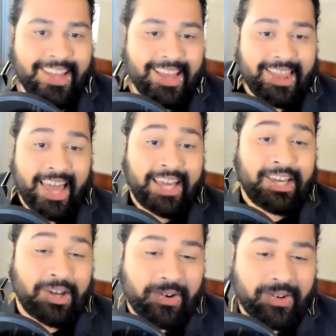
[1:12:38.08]

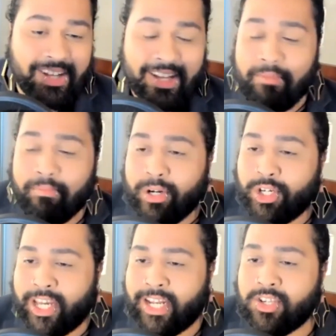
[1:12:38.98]
Thank you. I
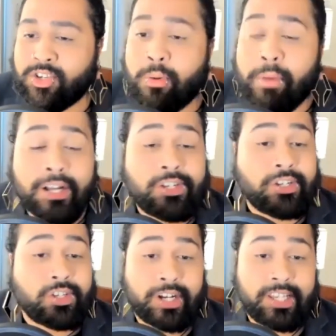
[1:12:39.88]
appreciate it so much.
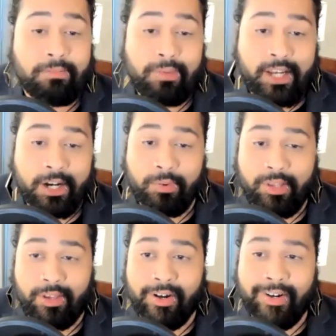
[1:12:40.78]
It's great to be here
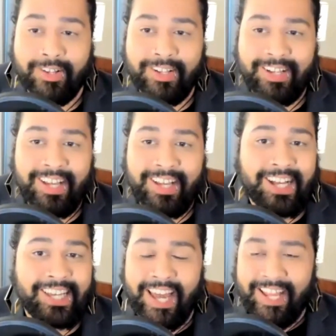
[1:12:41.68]
with y'all
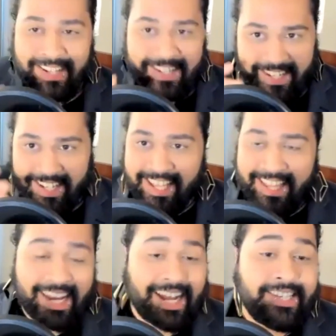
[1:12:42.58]
again.
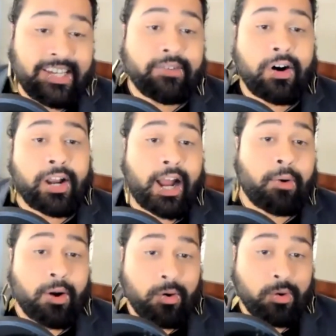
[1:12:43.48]
That idea of on
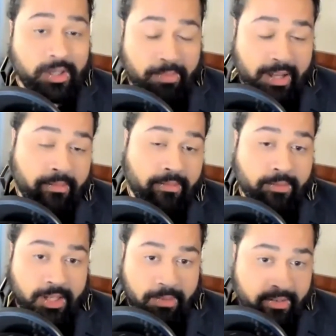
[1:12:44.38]
our own was
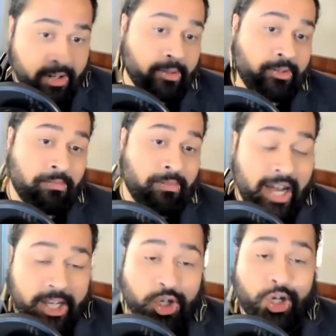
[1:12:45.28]
pivotal to
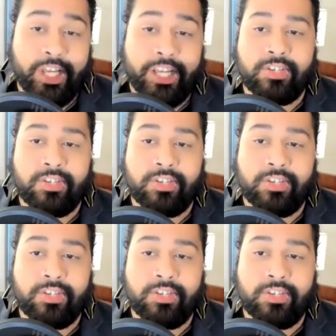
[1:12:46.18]
my journey.